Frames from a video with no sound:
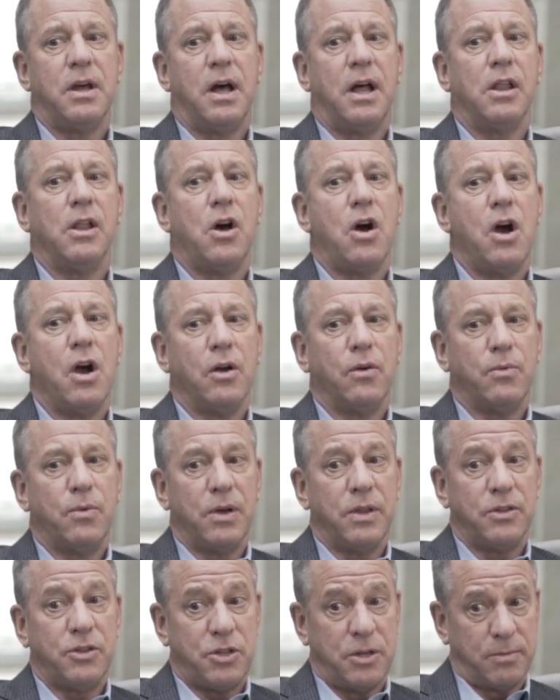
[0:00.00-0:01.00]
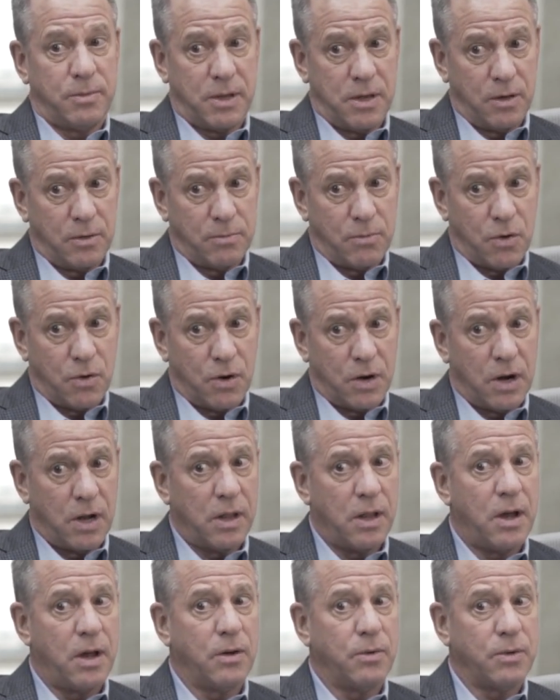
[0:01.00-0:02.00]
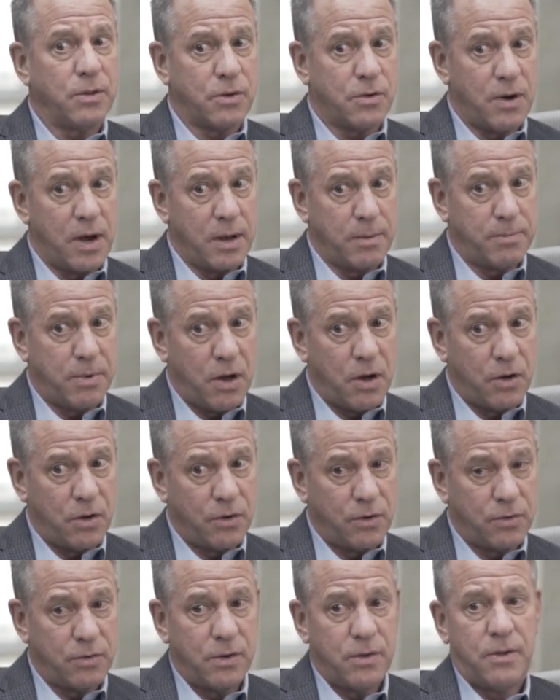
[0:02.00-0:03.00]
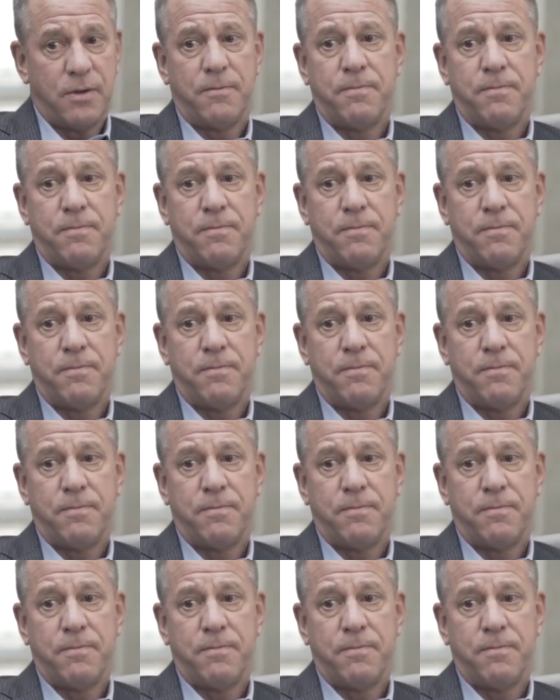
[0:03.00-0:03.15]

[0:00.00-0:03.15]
along with Jim Gilmore, along with Greg Bogue,